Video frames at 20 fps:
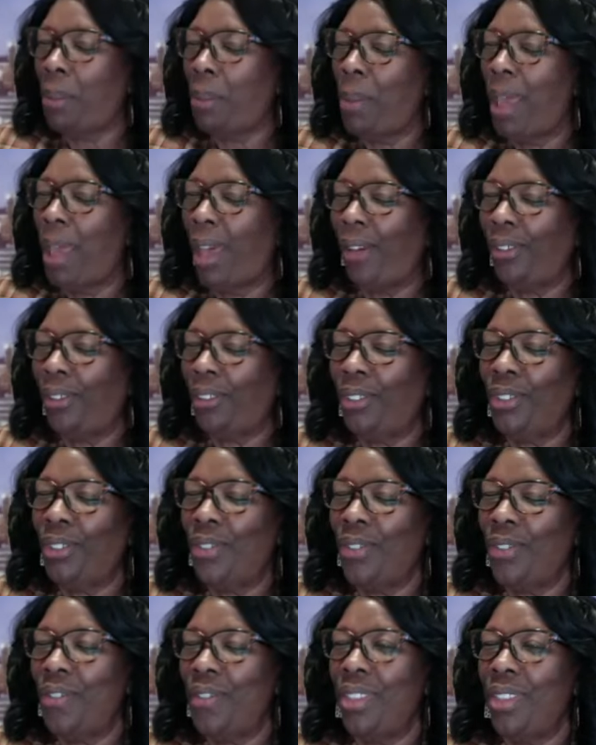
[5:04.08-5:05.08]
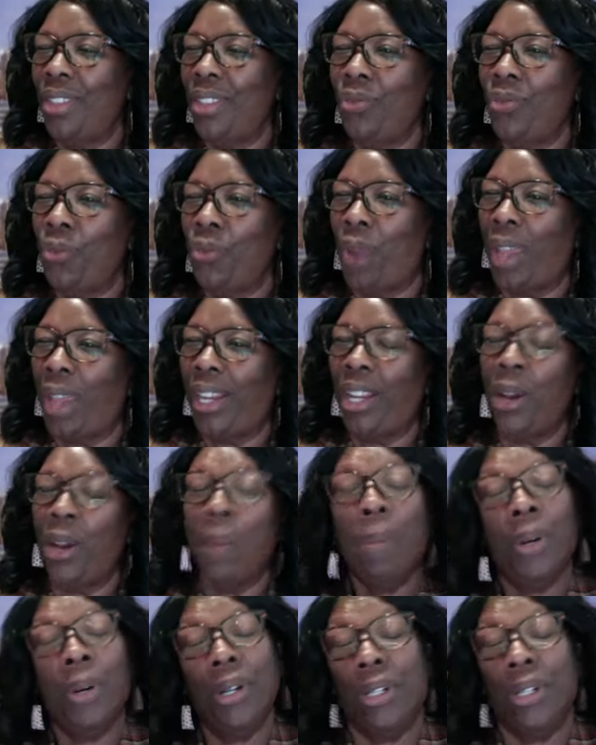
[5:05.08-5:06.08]
about writing a
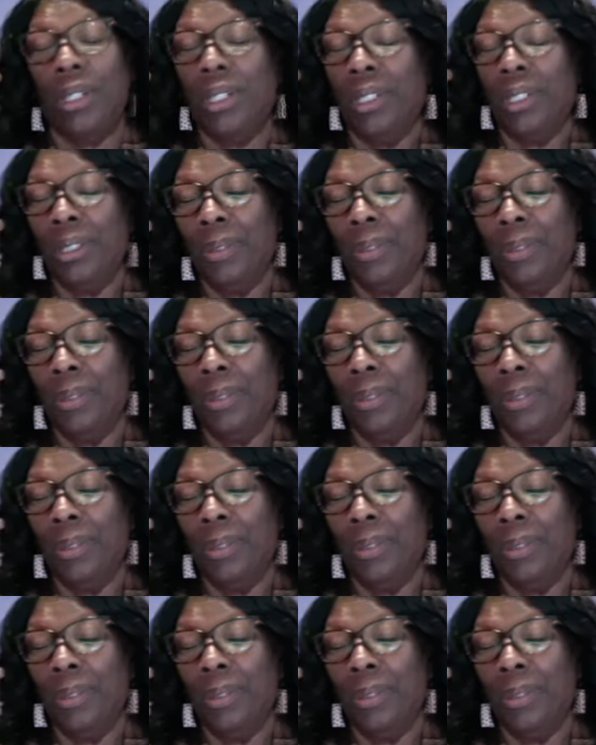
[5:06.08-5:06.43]
book.